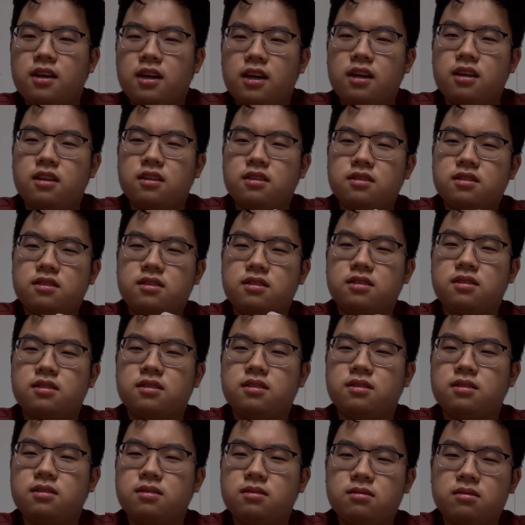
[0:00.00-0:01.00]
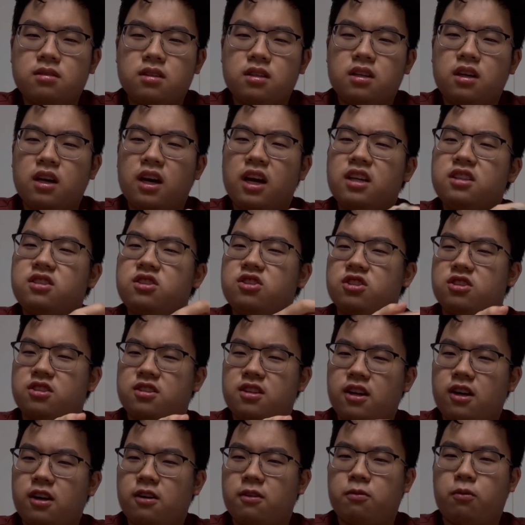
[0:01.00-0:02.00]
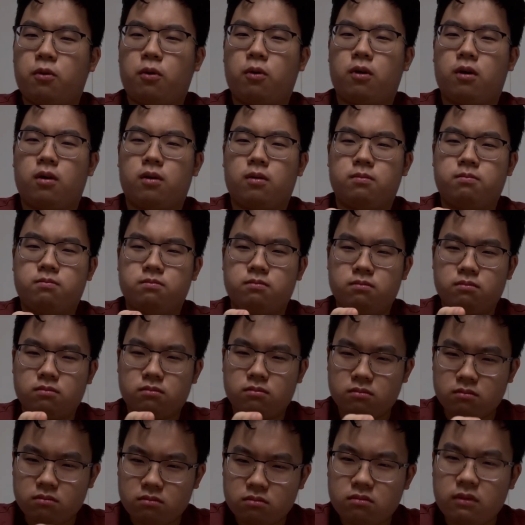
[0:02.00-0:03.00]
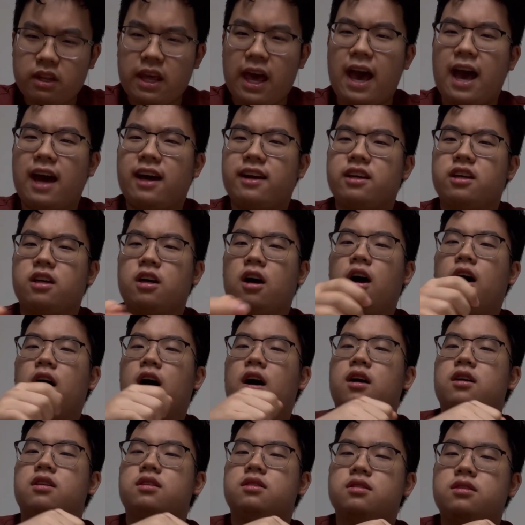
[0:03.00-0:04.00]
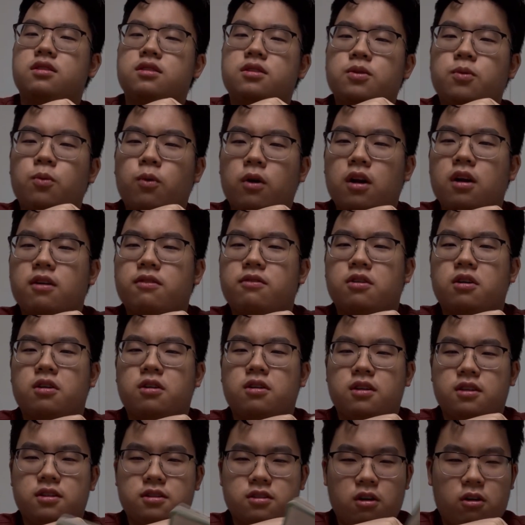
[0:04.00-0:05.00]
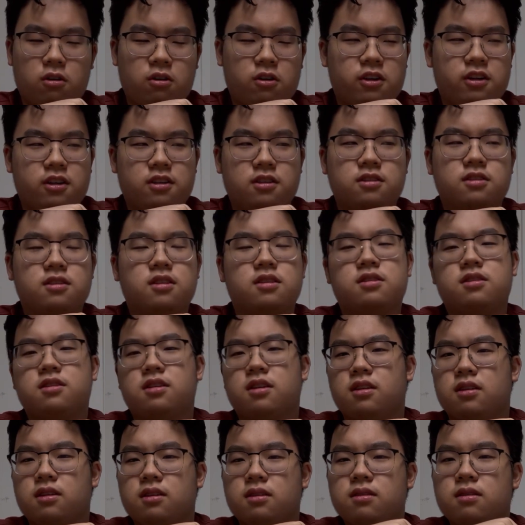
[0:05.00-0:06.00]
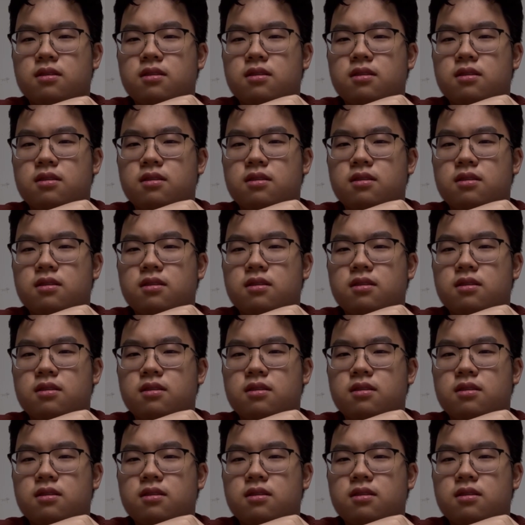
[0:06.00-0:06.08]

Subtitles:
it's just there for adding on to whatever is already existing.